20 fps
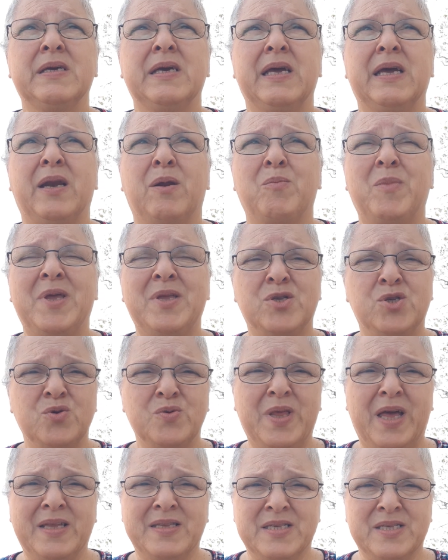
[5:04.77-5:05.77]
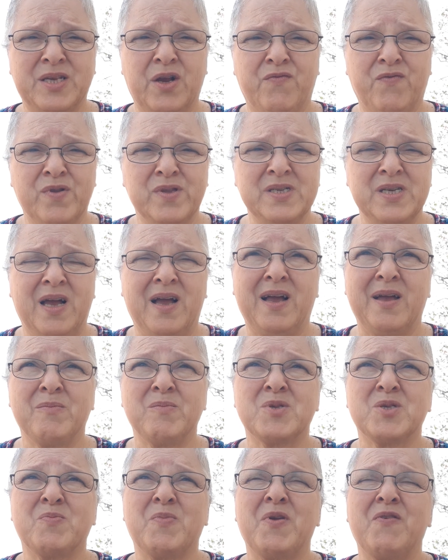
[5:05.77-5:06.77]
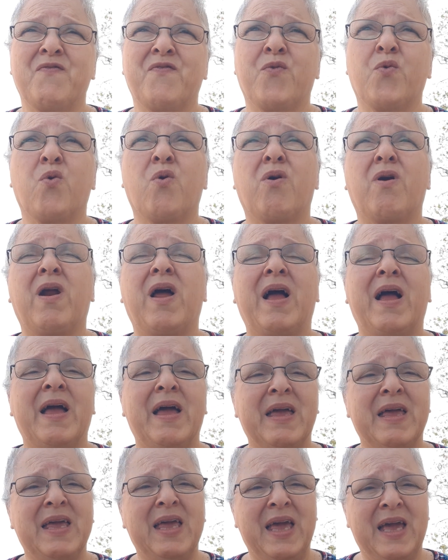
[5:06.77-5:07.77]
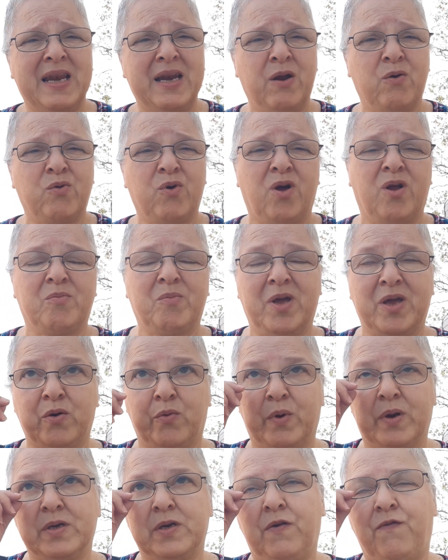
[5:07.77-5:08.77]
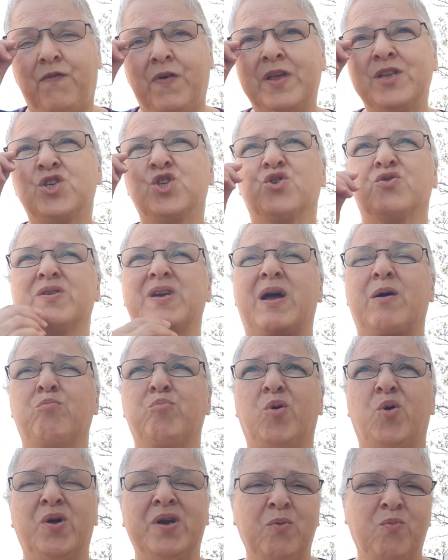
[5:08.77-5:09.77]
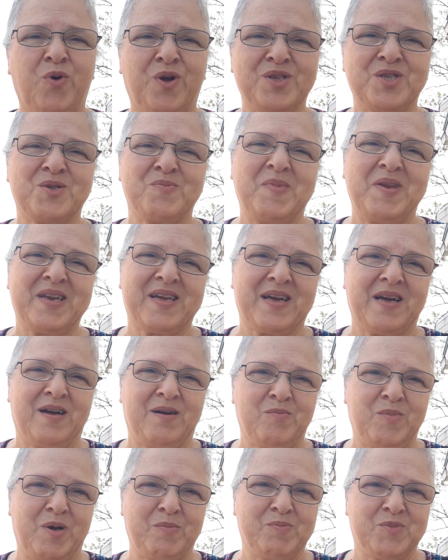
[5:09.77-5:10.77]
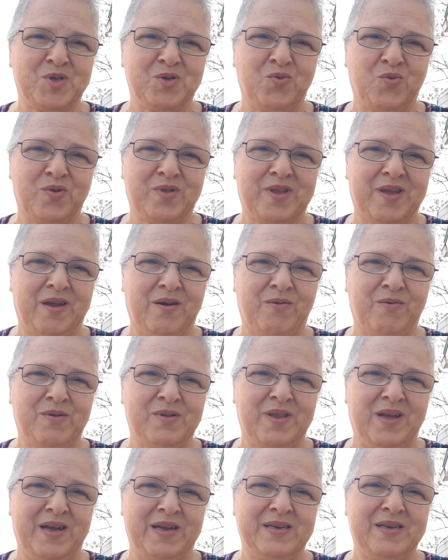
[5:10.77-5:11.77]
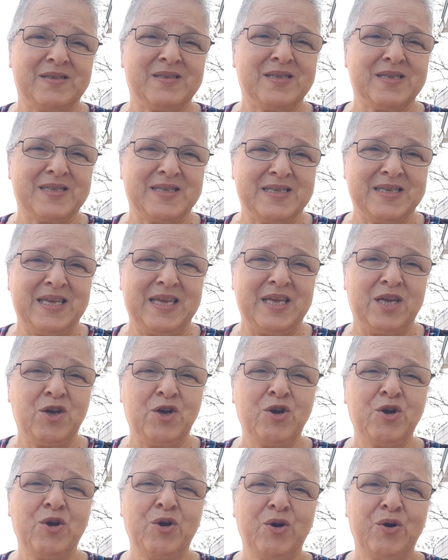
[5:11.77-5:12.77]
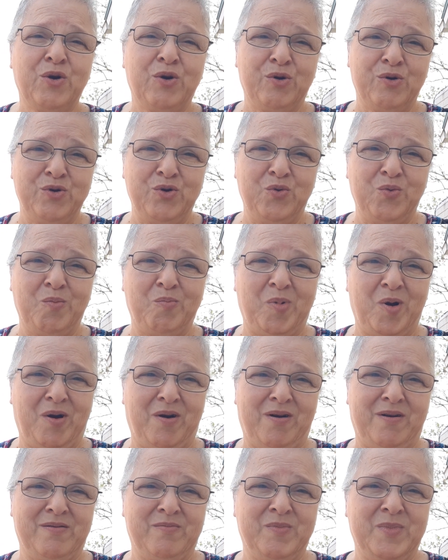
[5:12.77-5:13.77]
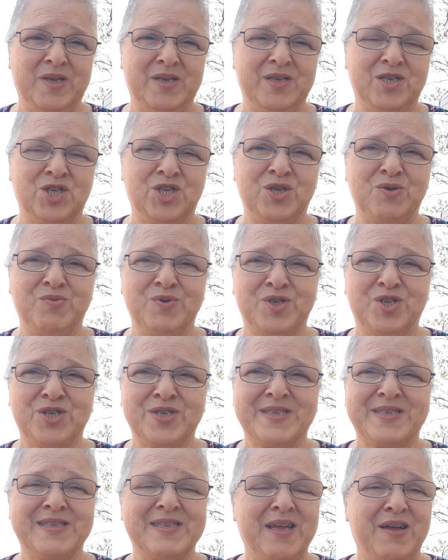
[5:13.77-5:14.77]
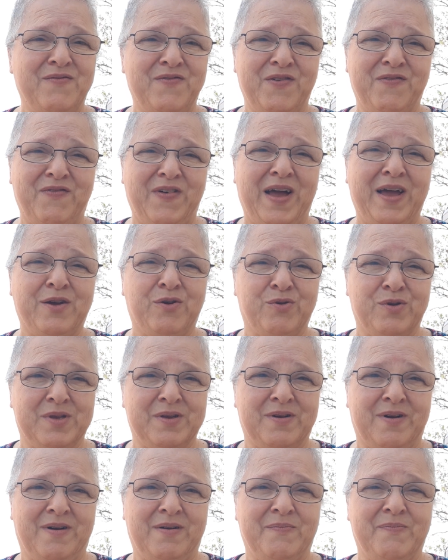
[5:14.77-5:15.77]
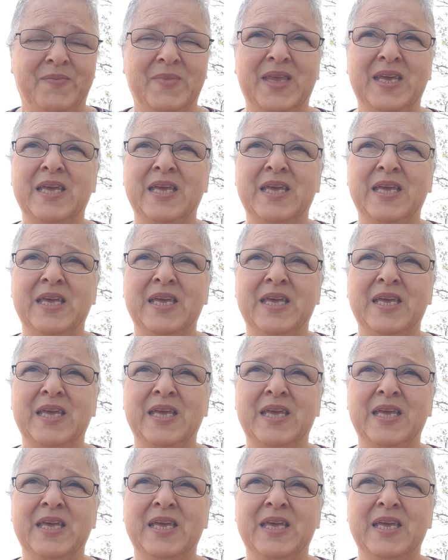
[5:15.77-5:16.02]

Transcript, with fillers: And I may do that several times before I head out on my grand adventure. Now, Bonnie wants me to come up to North Carolina to see her new apartment. She would just love if I could come.